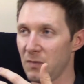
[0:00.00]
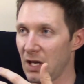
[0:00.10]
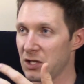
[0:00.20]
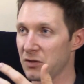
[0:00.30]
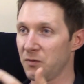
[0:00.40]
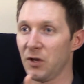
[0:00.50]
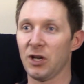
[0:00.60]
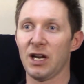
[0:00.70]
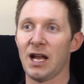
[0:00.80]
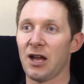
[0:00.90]
they just
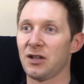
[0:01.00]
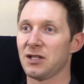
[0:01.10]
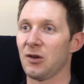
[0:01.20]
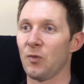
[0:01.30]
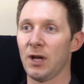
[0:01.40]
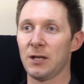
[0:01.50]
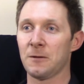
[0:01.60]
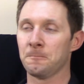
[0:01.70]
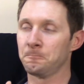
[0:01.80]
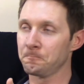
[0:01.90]
figured it out as they
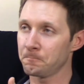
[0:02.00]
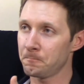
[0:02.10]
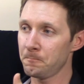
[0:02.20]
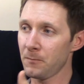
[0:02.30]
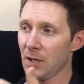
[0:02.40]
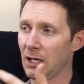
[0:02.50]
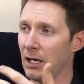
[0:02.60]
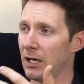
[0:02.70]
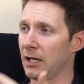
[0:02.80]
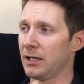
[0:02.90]
went,
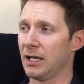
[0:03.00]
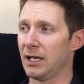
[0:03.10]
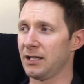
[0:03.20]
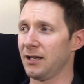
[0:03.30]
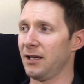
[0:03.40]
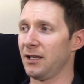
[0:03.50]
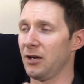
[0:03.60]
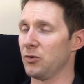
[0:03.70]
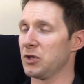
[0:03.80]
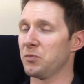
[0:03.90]
that
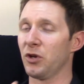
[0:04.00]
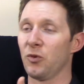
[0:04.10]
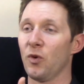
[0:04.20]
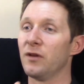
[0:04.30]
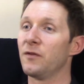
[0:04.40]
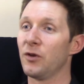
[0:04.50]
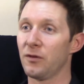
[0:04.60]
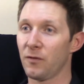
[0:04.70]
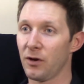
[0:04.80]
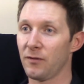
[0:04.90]
they were just putting one foot
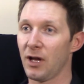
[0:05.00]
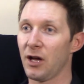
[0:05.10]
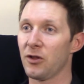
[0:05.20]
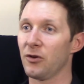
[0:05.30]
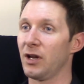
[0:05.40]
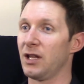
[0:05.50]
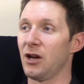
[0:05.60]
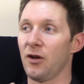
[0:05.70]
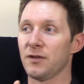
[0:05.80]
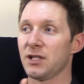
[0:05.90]
in front of the other, and
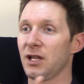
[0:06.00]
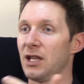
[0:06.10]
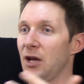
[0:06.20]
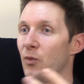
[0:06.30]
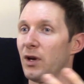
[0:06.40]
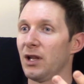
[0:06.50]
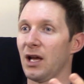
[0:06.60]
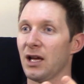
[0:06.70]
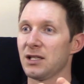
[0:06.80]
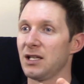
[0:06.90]
then all of a sudden they
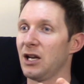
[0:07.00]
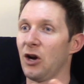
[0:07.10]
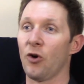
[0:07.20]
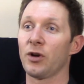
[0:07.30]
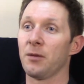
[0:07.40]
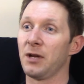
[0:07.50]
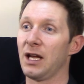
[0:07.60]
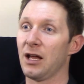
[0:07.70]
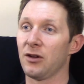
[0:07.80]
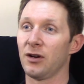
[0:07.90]
realized it had all come
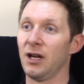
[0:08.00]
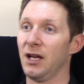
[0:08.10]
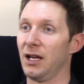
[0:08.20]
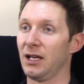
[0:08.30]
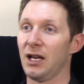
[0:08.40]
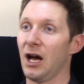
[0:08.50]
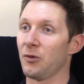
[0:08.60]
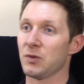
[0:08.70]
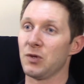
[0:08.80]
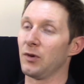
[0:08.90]
together and
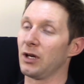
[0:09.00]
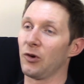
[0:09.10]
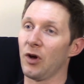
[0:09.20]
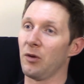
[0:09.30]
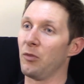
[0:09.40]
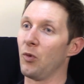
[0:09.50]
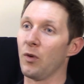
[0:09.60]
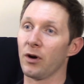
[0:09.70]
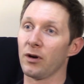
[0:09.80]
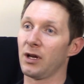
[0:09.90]
God was doing incredible
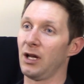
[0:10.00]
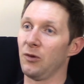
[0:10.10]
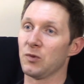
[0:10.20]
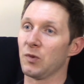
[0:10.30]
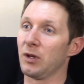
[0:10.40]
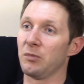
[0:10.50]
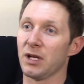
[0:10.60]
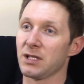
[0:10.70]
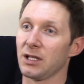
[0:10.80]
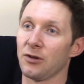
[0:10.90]
work and was really
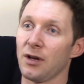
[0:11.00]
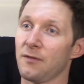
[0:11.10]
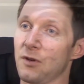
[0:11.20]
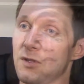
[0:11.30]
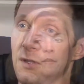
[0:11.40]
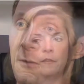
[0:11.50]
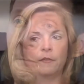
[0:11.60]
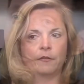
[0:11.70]
blessing their efforts.